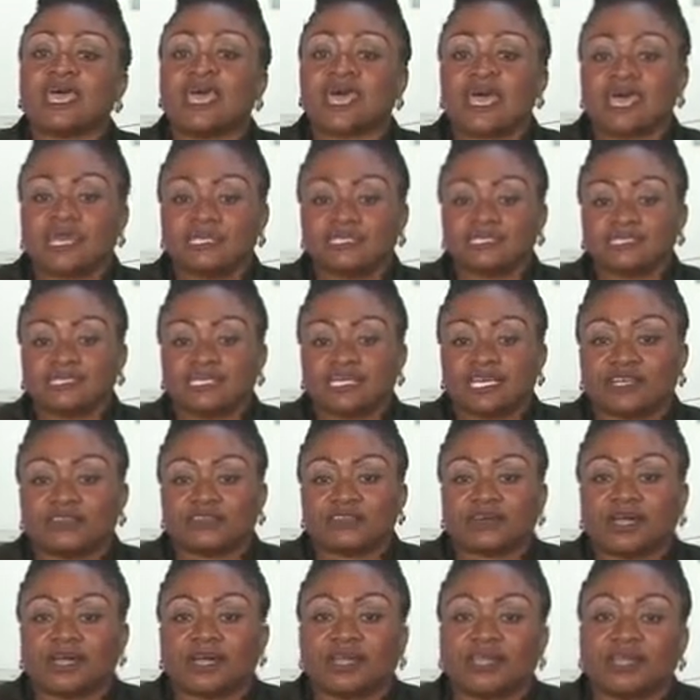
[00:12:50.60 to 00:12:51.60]
and
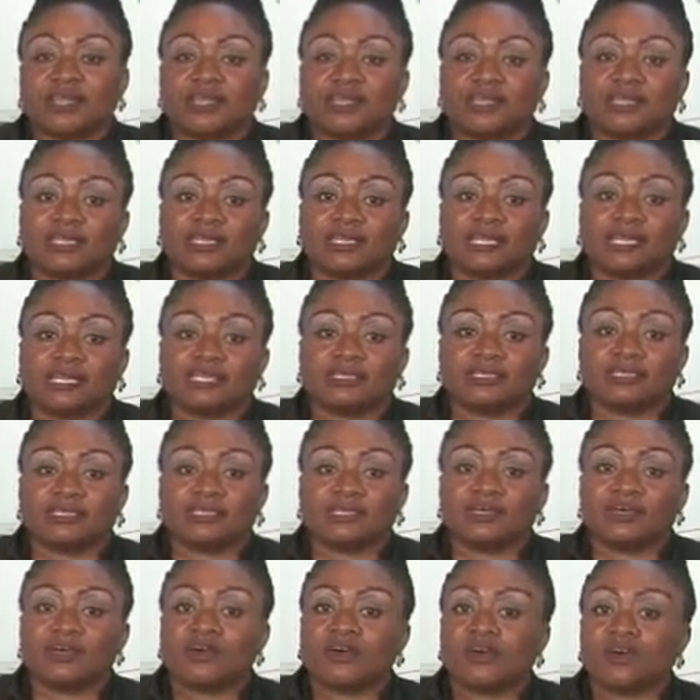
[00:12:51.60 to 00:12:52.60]
general cleanliness
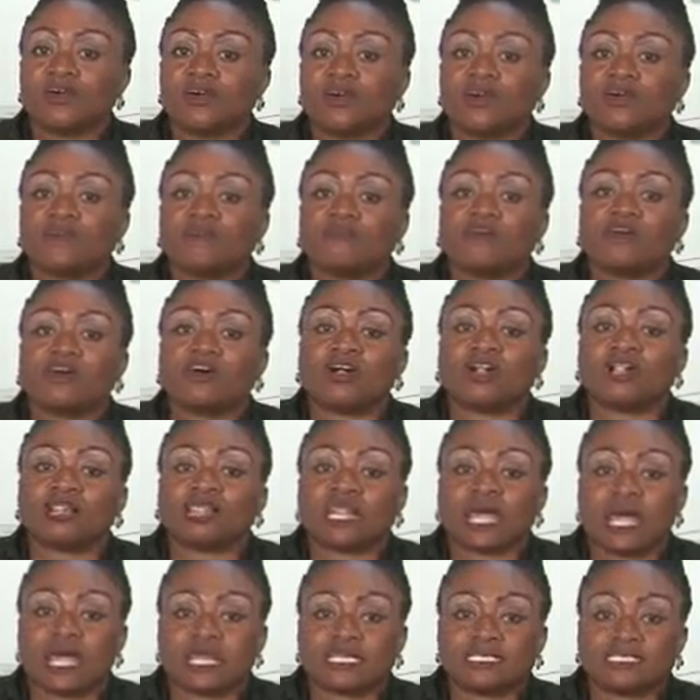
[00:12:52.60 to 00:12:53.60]
of
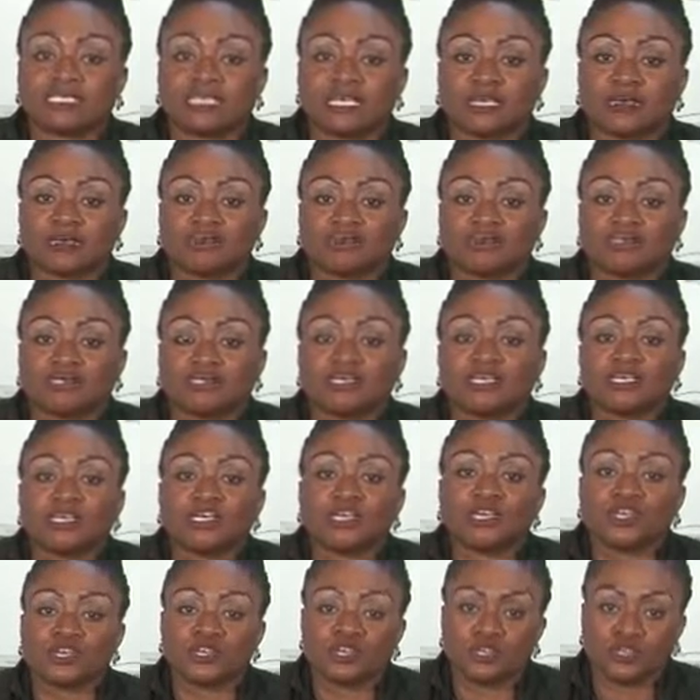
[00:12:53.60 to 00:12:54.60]
all items
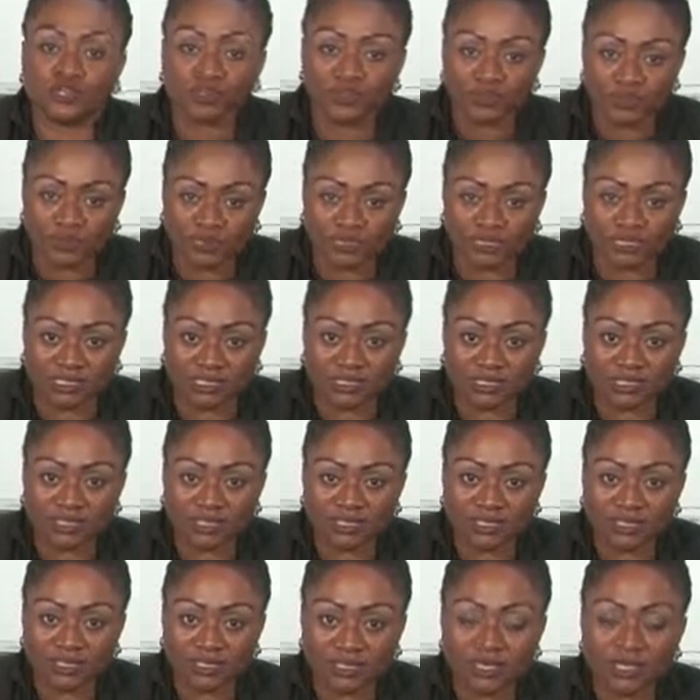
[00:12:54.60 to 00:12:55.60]
used.
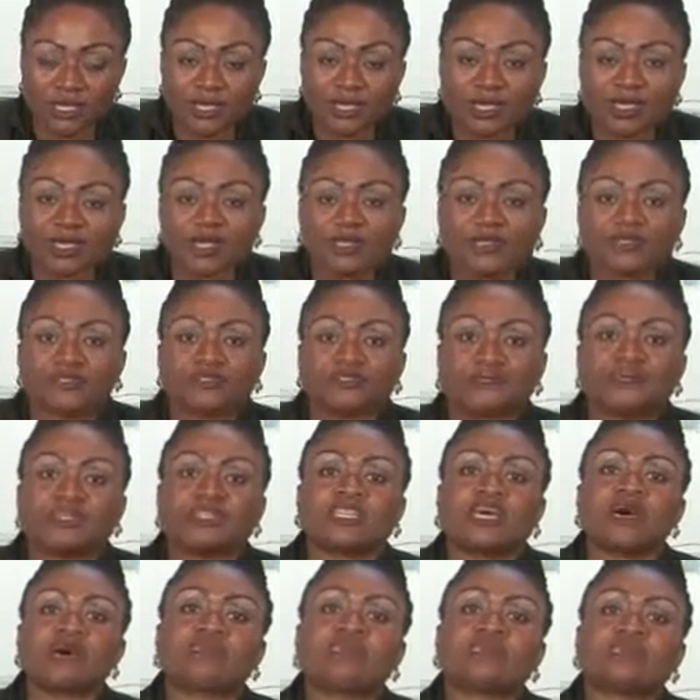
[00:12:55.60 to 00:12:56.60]
So
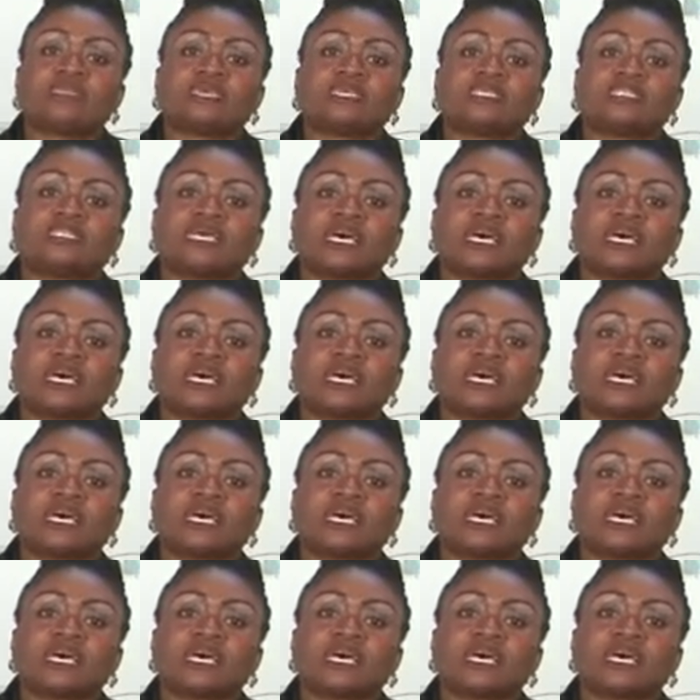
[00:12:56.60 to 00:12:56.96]
that brings